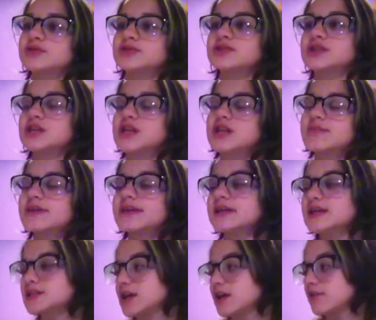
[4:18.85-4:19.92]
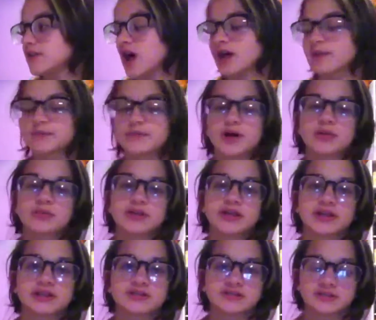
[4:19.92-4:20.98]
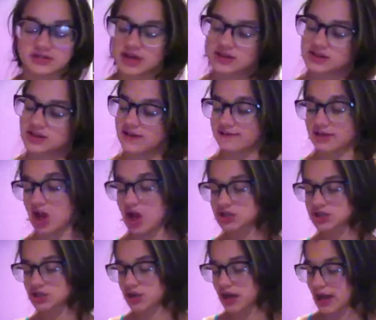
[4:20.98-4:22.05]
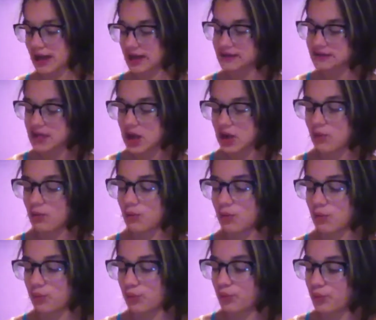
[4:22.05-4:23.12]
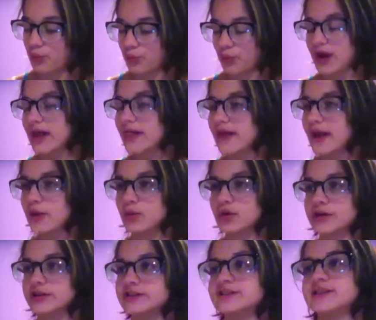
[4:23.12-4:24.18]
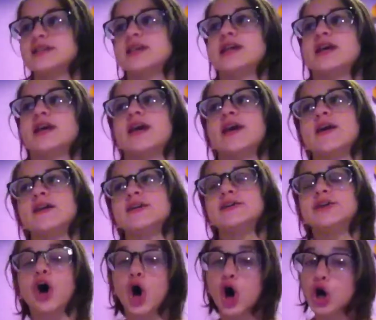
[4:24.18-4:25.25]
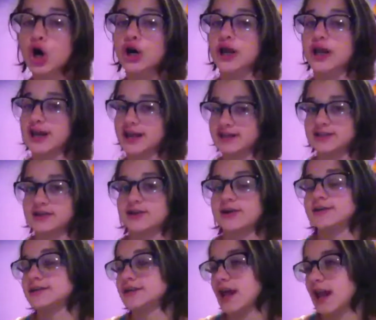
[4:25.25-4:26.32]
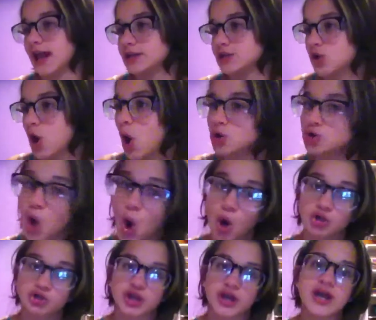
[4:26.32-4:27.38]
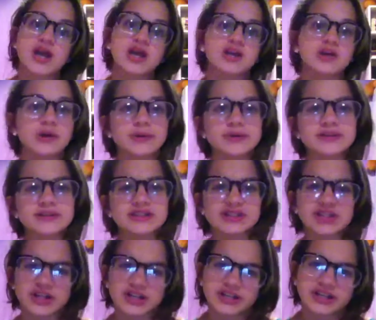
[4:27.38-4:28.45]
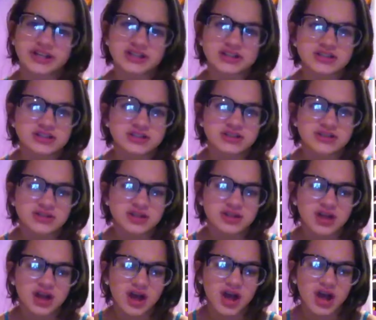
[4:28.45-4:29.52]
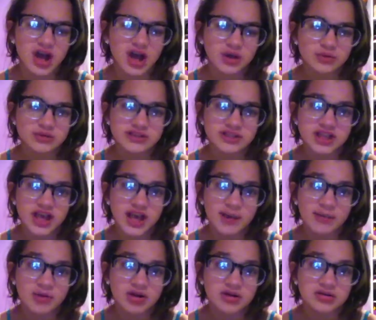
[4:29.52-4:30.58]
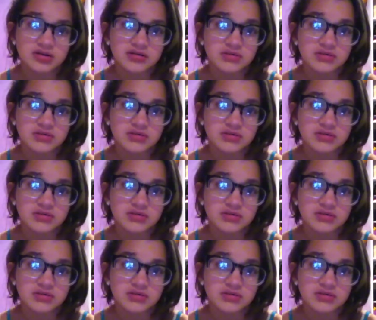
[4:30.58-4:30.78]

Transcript: She said, can you please not vlog in public? And I was going to vlog to you guys while I was in Target, or as I like to call Target. No, I wasn't in Target. I was in Kmart.